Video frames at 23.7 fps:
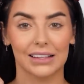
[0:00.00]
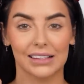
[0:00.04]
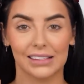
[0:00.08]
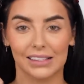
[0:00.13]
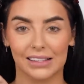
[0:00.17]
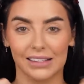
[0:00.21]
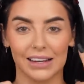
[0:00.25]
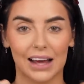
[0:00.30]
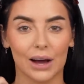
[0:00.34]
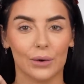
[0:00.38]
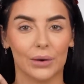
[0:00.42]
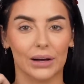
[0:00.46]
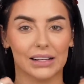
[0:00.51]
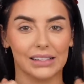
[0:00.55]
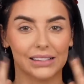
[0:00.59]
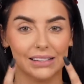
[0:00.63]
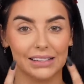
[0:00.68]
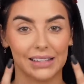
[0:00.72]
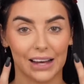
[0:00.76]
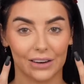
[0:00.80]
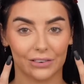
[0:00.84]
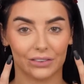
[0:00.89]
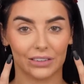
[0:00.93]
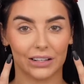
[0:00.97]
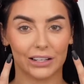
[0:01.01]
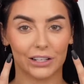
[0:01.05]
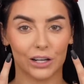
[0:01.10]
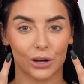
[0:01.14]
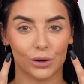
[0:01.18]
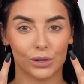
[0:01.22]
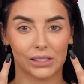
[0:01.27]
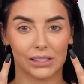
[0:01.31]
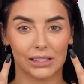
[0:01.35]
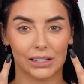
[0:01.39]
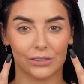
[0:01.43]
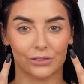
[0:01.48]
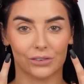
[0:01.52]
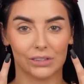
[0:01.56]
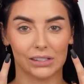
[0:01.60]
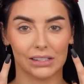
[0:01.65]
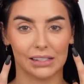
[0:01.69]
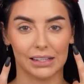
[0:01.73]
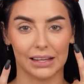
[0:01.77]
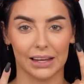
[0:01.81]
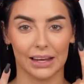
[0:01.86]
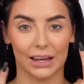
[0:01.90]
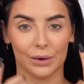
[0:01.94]
See, now I can definitely notice the
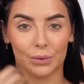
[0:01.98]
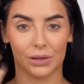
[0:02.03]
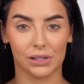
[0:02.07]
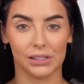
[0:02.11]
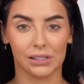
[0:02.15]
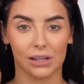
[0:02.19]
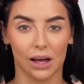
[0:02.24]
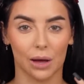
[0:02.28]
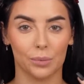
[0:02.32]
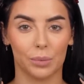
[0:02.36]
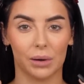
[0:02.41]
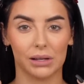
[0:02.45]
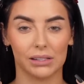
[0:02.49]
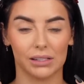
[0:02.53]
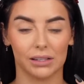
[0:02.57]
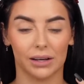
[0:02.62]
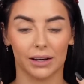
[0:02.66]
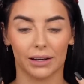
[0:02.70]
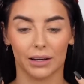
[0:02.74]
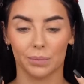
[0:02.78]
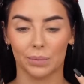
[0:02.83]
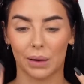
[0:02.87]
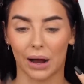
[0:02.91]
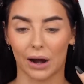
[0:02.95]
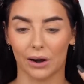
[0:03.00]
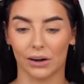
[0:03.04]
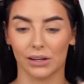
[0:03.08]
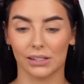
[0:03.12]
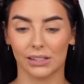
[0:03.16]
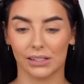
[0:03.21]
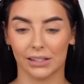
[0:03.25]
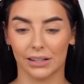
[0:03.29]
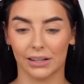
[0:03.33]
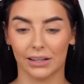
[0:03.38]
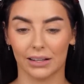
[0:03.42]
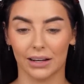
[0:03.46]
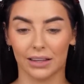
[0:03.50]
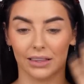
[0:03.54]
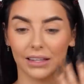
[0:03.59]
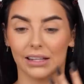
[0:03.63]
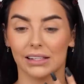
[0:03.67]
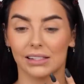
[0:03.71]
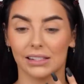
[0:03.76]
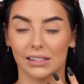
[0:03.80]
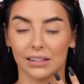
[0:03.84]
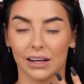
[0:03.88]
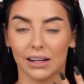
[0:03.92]
difference here with a side-by-side comparison.
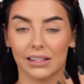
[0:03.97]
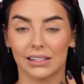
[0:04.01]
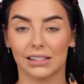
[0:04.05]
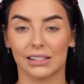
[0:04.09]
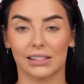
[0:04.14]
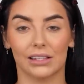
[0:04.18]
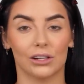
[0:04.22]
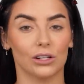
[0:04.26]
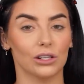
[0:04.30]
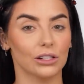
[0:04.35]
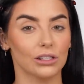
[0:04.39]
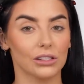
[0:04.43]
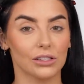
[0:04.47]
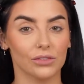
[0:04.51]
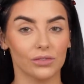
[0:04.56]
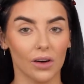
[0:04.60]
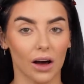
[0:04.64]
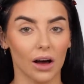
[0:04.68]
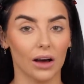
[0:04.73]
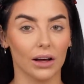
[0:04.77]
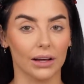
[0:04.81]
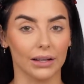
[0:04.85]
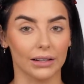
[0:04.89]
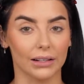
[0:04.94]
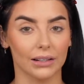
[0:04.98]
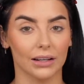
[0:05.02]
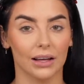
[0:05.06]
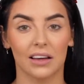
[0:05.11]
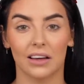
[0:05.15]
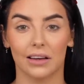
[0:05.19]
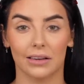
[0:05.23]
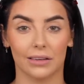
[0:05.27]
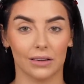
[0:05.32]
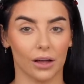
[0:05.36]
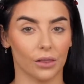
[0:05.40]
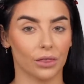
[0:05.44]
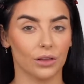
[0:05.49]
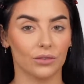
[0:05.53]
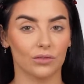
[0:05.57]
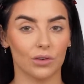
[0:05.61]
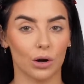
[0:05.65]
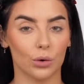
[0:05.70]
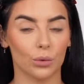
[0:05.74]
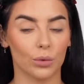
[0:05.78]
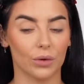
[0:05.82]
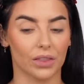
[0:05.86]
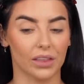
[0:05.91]
This side still looks fine, nothing
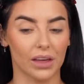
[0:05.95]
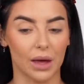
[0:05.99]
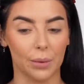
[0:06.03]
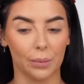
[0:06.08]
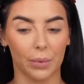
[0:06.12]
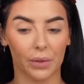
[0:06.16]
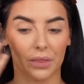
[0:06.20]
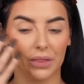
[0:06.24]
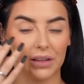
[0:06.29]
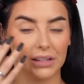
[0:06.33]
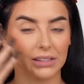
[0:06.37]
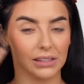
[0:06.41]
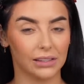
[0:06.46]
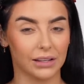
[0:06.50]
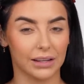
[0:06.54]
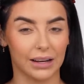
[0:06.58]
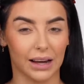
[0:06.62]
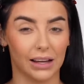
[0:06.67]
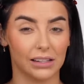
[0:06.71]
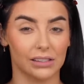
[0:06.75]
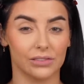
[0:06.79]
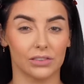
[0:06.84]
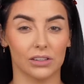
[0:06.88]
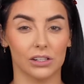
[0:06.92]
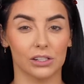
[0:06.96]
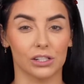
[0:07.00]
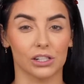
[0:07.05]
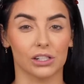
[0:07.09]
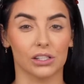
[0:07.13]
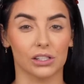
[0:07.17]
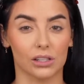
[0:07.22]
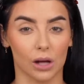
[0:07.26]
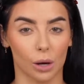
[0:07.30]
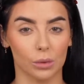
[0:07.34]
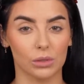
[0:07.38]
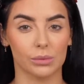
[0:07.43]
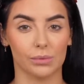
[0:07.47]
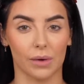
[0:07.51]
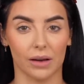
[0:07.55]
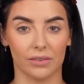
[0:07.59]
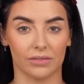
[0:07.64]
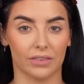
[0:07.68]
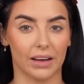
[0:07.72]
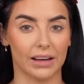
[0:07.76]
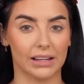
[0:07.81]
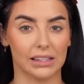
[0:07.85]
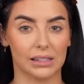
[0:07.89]
wrong with it, but this side has fully just sculpted my
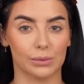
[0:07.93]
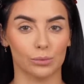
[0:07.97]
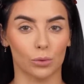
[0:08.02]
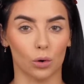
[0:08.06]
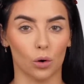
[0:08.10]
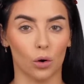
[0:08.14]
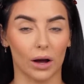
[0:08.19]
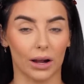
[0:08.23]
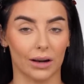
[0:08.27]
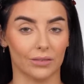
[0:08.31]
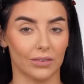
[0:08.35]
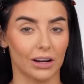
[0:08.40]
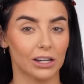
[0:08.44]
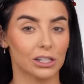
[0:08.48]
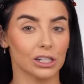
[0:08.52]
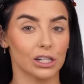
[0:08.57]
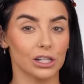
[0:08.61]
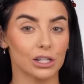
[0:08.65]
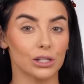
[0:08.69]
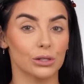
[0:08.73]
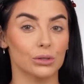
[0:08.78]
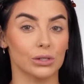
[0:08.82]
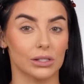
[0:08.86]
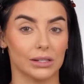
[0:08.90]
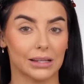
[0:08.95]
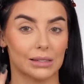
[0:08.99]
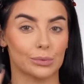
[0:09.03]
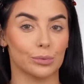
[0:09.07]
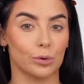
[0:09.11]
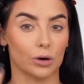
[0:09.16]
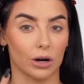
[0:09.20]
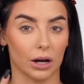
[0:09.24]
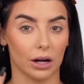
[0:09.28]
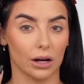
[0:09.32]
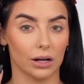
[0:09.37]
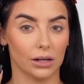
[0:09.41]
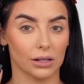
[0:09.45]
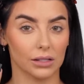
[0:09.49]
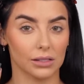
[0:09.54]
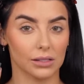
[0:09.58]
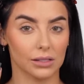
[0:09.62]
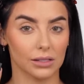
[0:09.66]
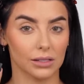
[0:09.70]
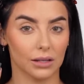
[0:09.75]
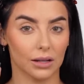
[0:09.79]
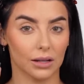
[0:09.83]
face more and I've actually used less product.